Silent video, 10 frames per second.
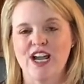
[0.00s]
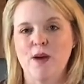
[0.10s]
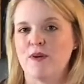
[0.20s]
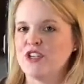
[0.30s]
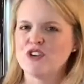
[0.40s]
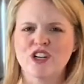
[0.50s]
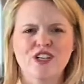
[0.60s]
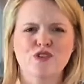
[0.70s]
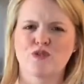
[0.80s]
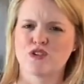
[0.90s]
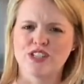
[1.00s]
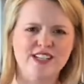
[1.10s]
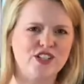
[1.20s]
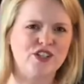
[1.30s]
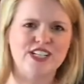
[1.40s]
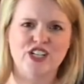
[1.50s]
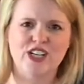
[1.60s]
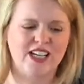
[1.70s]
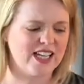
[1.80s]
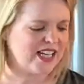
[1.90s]
But you could use rotisserie
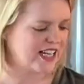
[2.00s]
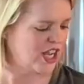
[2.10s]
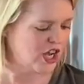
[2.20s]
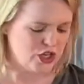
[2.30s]
chicken.